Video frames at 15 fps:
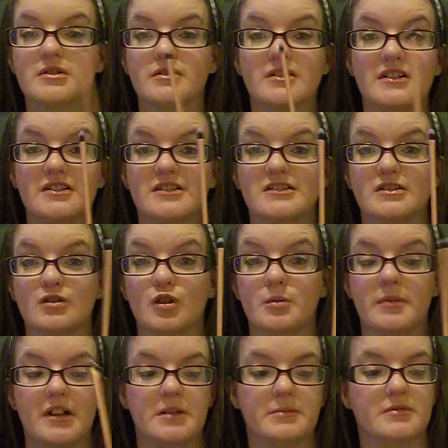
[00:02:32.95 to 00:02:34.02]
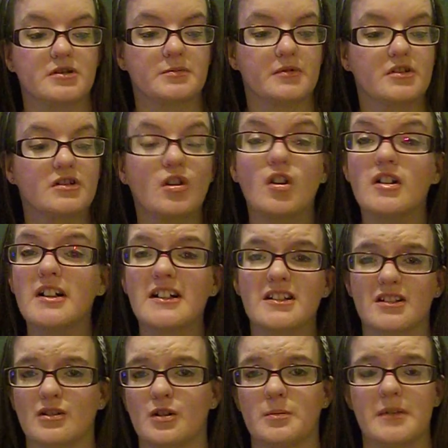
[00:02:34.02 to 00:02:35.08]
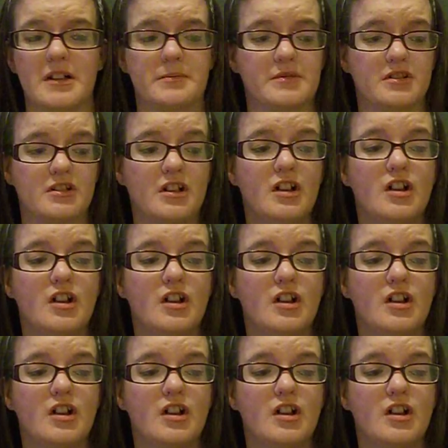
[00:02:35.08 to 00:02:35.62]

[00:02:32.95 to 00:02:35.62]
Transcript: So this is an all-purpose brush. All these are all-purpose.